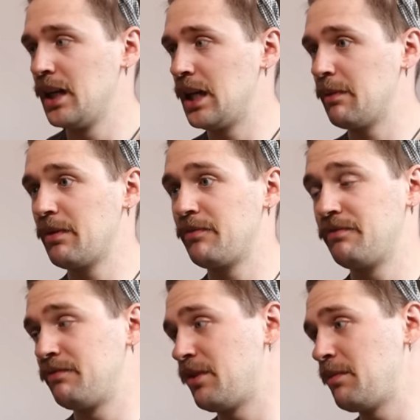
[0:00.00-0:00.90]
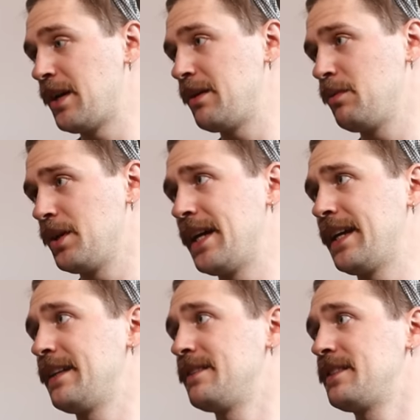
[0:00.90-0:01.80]
Uh, but from what, what I
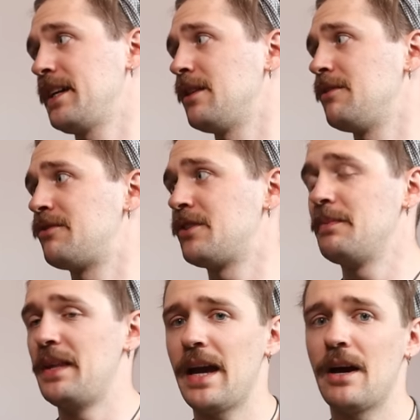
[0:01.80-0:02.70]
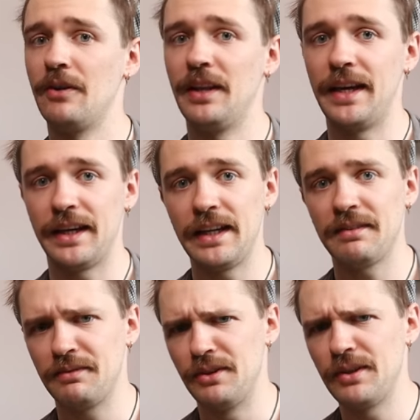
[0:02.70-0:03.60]
can tell from now, like
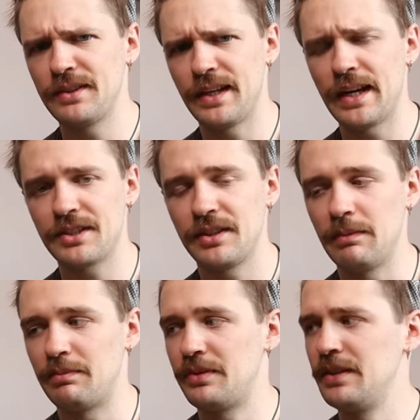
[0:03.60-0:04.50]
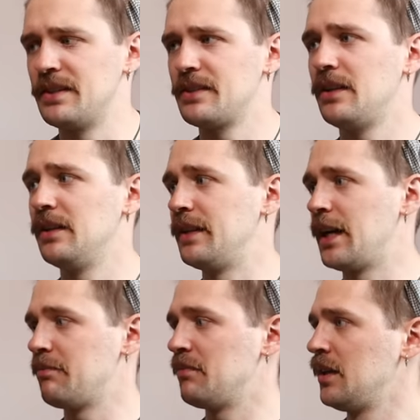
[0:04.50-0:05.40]
it looks actually pretty solid.
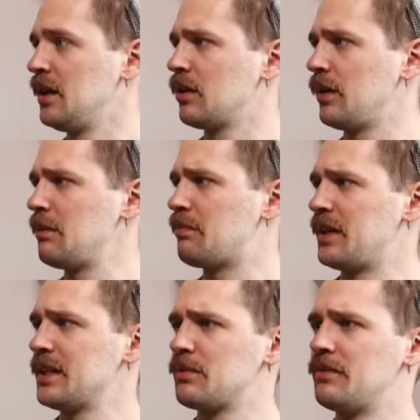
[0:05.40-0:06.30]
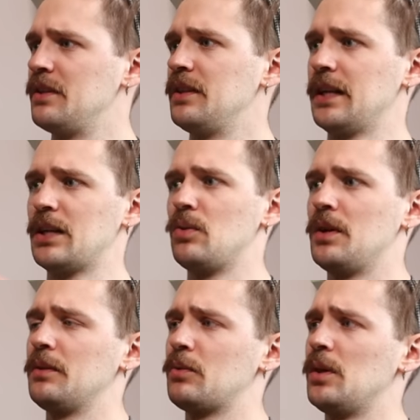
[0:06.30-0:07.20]
I'm quite impressed with the like
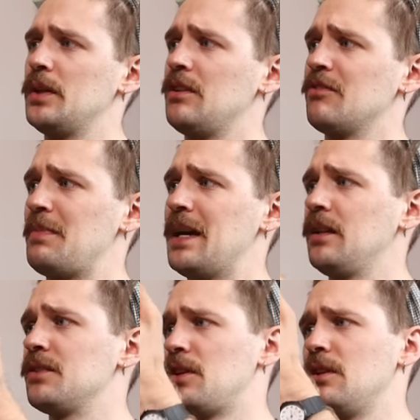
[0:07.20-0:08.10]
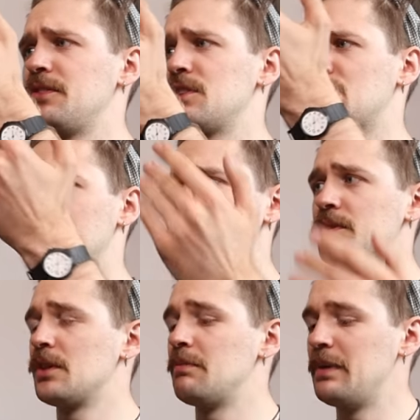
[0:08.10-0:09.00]
quality of metals. All of the
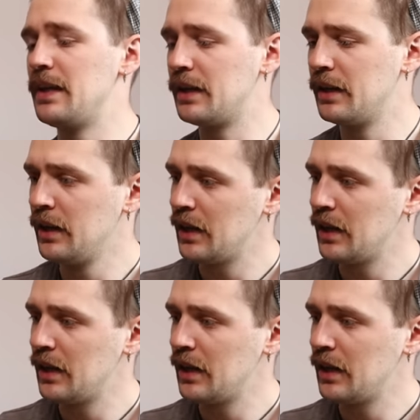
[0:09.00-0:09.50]
screws are big.